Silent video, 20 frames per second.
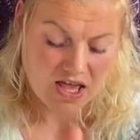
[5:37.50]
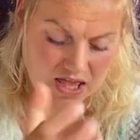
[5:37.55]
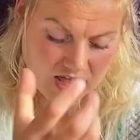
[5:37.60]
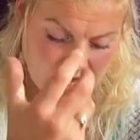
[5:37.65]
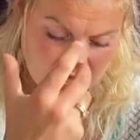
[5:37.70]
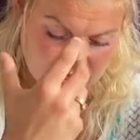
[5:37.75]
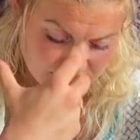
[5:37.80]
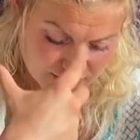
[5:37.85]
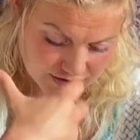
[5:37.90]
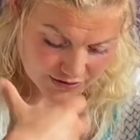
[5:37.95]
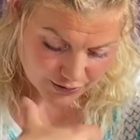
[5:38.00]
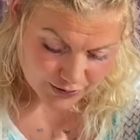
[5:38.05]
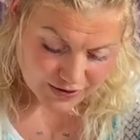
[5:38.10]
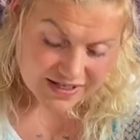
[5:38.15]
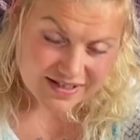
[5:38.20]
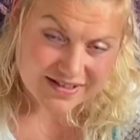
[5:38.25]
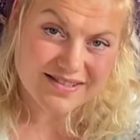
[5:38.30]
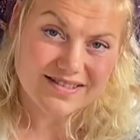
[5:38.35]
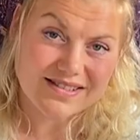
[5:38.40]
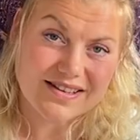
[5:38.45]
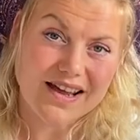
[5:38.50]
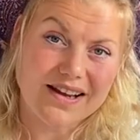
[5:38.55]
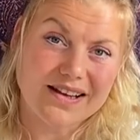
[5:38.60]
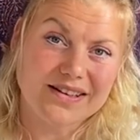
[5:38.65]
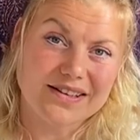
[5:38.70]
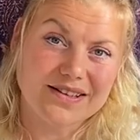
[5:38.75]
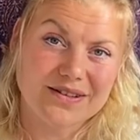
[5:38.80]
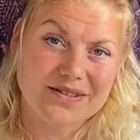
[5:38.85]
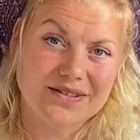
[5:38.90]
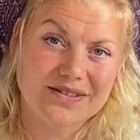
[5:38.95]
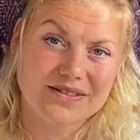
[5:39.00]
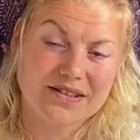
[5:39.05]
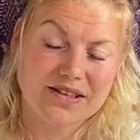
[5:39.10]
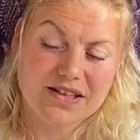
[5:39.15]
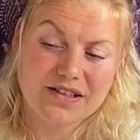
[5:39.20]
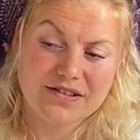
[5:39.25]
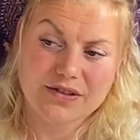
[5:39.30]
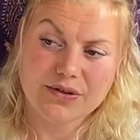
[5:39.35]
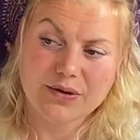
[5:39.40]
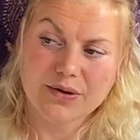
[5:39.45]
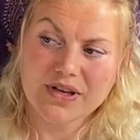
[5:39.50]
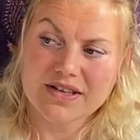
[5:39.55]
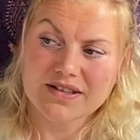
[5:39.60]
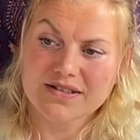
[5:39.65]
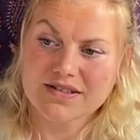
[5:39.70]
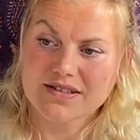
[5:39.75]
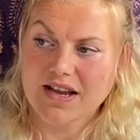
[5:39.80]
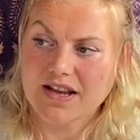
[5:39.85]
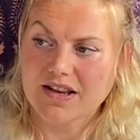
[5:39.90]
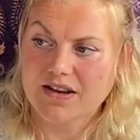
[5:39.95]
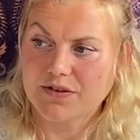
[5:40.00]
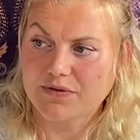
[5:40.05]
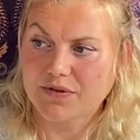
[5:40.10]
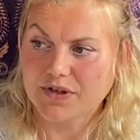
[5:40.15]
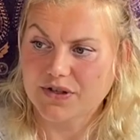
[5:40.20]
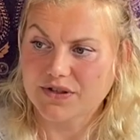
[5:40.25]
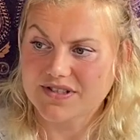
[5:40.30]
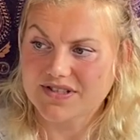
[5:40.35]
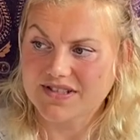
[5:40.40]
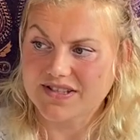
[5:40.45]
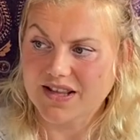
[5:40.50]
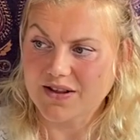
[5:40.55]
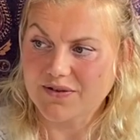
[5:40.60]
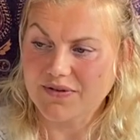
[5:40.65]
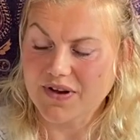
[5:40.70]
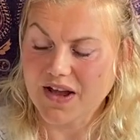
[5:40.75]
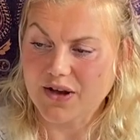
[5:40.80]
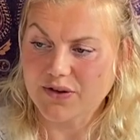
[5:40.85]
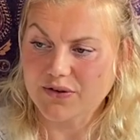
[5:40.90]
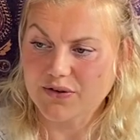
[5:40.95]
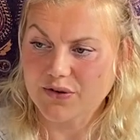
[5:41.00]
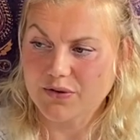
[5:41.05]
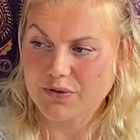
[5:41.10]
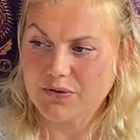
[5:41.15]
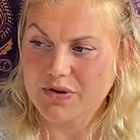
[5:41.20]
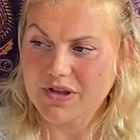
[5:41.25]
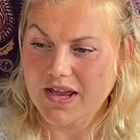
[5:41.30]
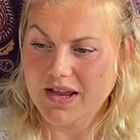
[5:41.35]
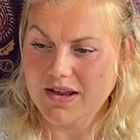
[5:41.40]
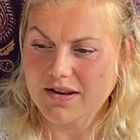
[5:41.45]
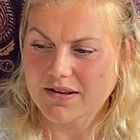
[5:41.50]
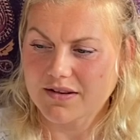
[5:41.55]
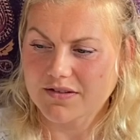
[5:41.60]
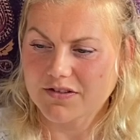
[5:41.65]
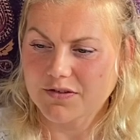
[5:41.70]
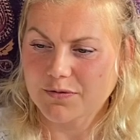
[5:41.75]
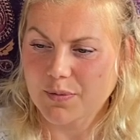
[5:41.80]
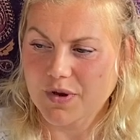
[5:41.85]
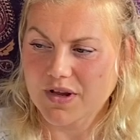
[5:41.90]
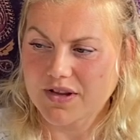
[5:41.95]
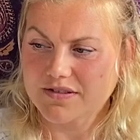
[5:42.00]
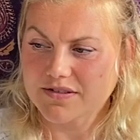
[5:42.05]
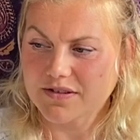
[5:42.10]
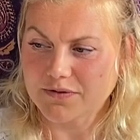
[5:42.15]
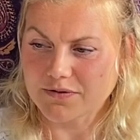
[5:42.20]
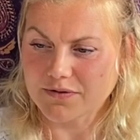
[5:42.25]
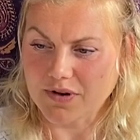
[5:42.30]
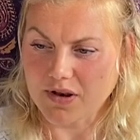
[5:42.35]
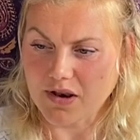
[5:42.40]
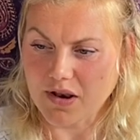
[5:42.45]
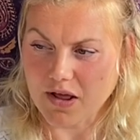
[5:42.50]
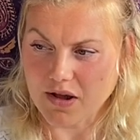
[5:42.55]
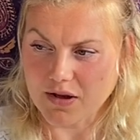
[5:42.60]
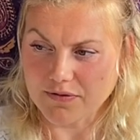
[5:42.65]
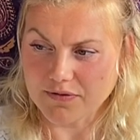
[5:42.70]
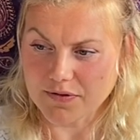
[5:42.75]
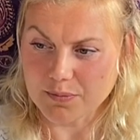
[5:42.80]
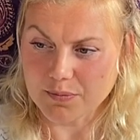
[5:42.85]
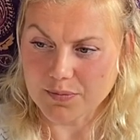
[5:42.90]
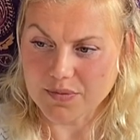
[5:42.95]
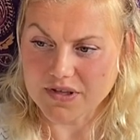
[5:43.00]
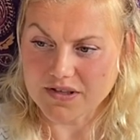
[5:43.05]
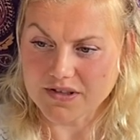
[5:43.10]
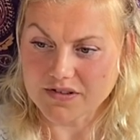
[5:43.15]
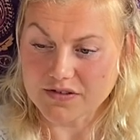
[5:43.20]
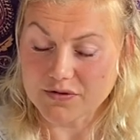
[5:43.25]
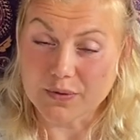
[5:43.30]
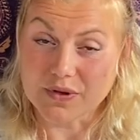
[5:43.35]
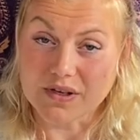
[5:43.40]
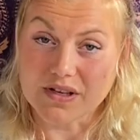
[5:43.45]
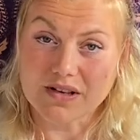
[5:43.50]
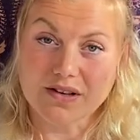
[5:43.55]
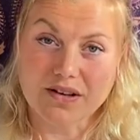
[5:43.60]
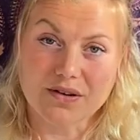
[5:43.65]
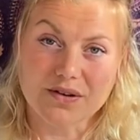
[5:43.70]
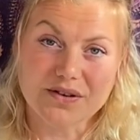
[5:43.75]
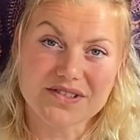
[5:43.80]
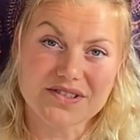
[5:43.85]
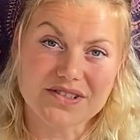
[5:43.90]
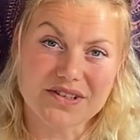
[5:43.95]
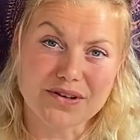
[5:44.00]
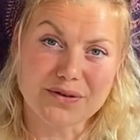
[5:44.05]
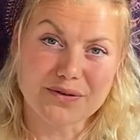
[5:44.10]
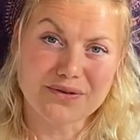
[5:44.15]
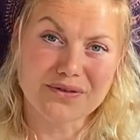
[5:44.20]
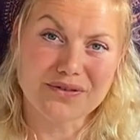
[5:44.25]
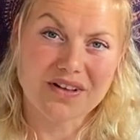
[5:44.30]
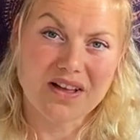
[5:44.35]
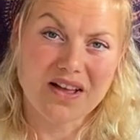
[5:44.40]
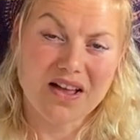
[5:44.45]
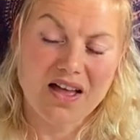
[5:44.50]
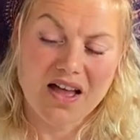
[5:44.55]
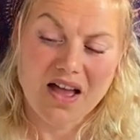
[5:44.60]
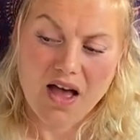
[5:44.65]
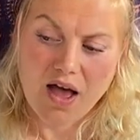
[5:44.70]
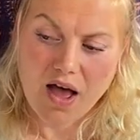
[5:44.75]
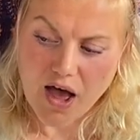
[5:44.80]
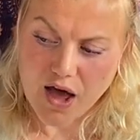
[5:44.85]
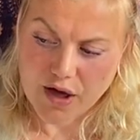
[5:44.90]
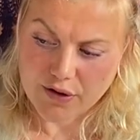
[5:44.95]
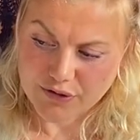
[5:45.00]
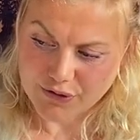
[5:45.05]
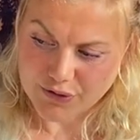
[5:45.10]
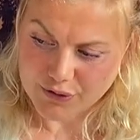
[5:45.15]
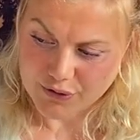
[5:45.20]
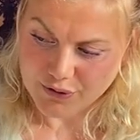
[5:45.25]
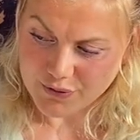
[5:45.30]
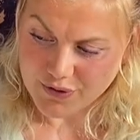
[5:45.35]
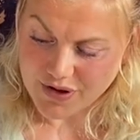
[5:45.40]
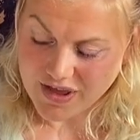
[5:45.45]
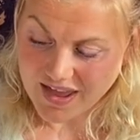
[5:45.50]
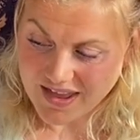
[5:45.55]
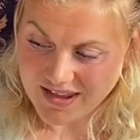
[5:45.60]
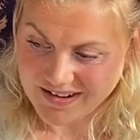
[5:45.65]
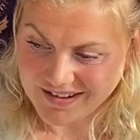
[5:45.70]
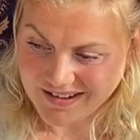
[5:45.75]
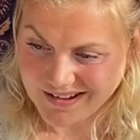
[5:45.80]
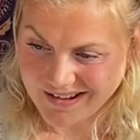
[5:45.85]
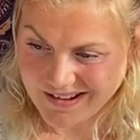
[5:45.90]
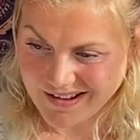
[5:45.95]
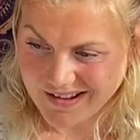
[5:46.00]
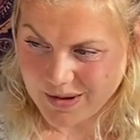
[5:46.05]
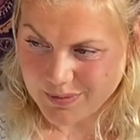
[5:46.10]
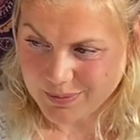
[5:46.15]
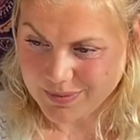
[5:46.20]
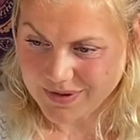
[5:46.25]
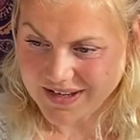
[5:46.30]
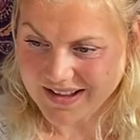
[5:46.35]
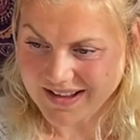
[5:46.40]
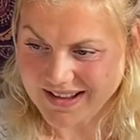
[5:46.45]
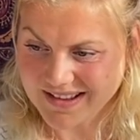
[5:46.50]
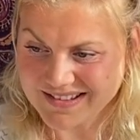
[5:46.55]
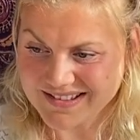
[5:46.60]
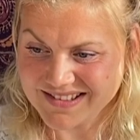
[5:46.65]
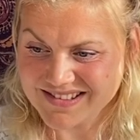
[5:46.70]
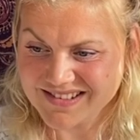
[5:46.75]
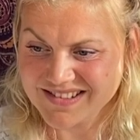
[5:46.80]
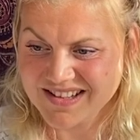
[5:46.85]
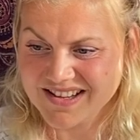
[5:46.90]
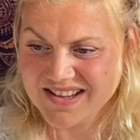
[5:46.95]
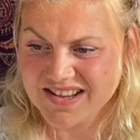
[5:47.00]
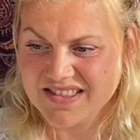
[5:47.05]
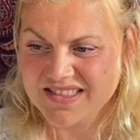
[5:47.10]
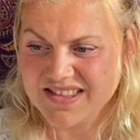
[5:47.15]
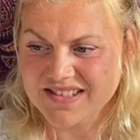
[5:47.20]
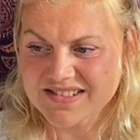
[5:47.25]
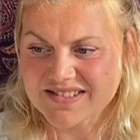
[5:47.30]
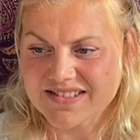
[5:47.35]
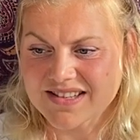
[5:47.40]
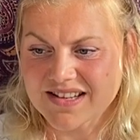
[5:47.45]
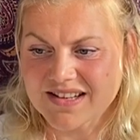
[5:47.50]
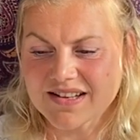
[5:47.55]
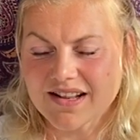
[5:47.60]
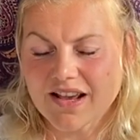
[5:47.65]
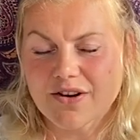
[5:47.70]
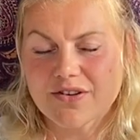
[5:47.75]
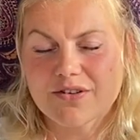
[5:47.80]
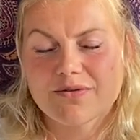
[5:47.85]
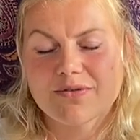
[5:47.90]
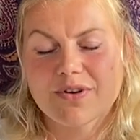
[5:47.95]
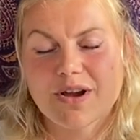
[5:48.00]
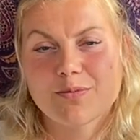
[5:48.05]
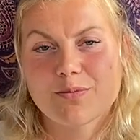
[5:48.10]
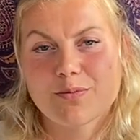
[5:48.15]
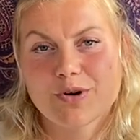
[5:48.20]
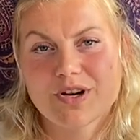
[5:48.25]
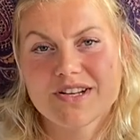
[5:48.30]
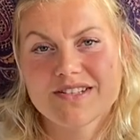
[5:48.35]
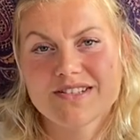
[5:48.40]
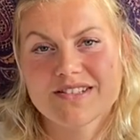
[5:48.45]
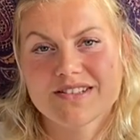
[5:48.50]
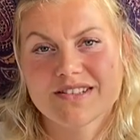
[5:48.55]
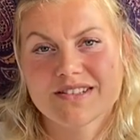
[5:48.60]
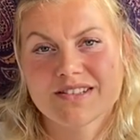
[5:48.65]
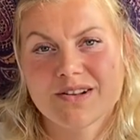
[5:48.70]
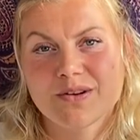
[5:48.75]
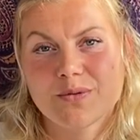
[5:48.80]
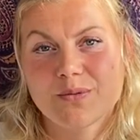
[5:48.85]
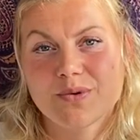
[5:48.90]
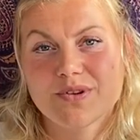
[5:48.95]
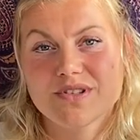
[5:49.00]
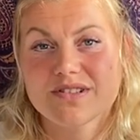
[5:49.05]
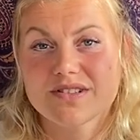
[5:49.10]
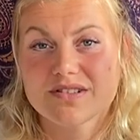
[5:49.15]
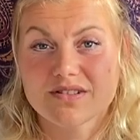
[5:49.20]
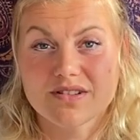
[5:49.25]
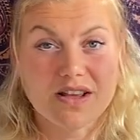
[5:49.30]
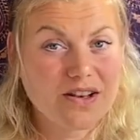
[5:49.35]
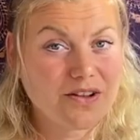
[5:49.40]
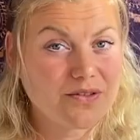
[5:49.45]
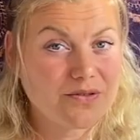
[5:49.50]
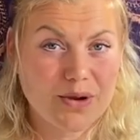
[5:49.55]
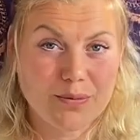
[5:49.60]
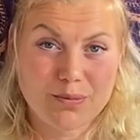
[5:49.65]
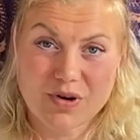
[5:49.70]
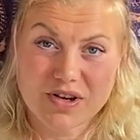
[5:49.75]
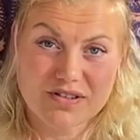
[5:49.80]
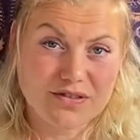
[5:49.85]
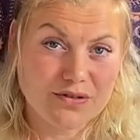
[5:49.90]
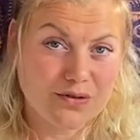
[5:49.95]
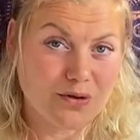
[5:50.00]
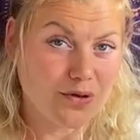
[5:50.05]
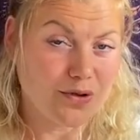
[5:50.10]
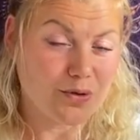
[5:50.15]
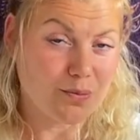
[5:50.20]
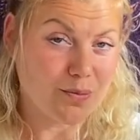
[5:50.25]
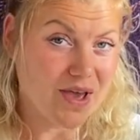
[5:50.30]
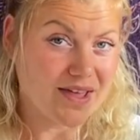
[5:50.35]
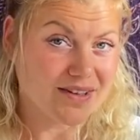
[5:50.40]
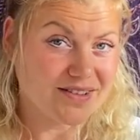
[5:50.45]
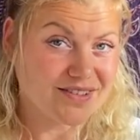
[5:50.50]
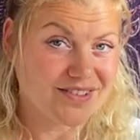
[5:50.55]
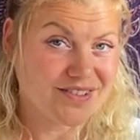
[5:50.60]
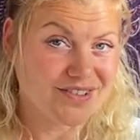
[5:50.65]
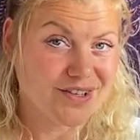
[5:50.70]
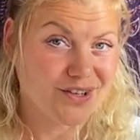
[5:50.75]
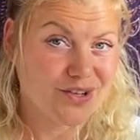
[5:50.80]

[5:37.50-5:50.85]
is look inside. It's look inside of ourselves, how to create a space of love and peace within ourselves. How to create a place that sends out a vibration, which is not a vibrationally match